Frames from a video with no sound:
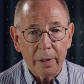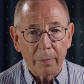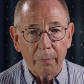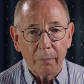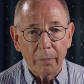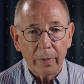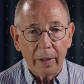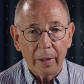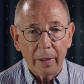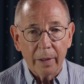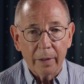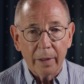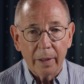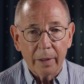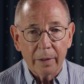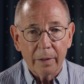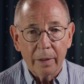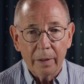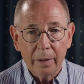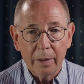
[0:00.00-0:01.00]
implying
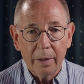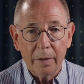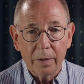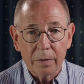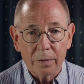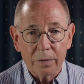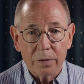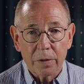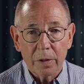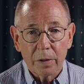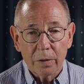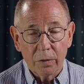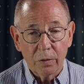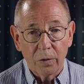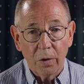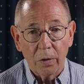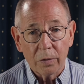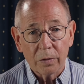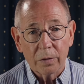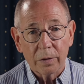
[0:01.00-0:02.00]
that he is
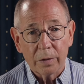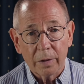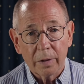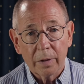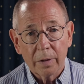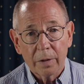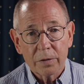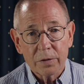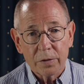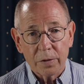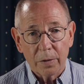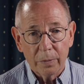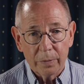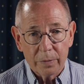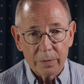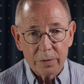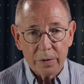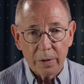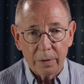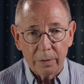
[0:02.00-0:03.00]
Dr.
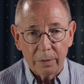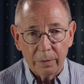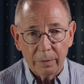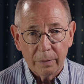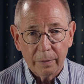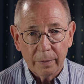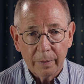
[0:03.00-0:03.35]
so-and-so.